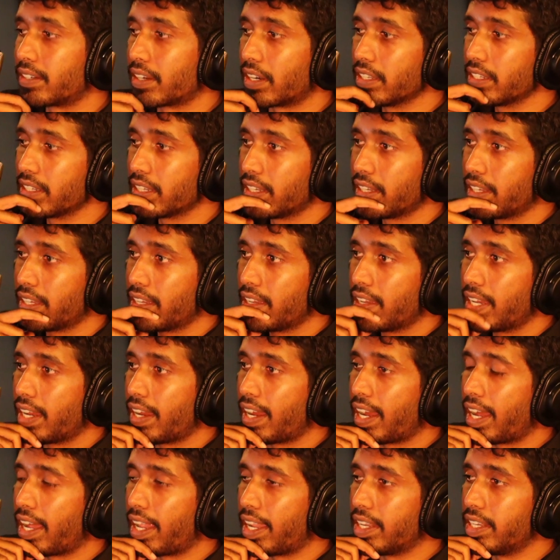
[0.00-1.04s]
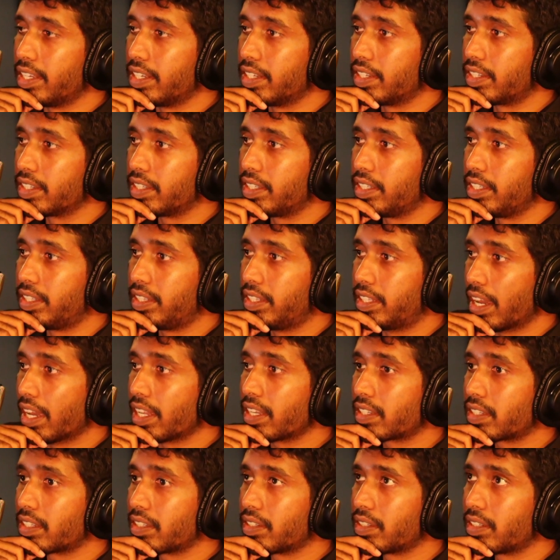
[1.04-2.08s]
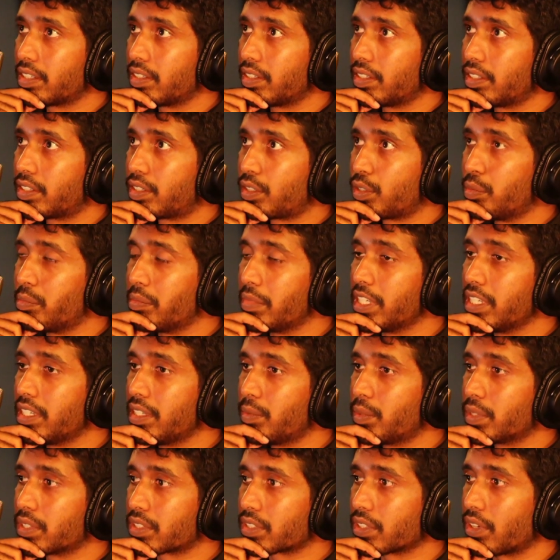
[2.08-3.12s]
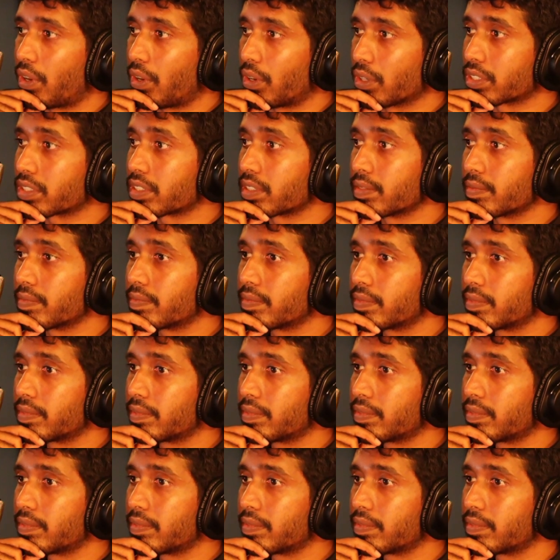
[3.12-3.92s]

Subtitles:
Right? And that to me was awesome.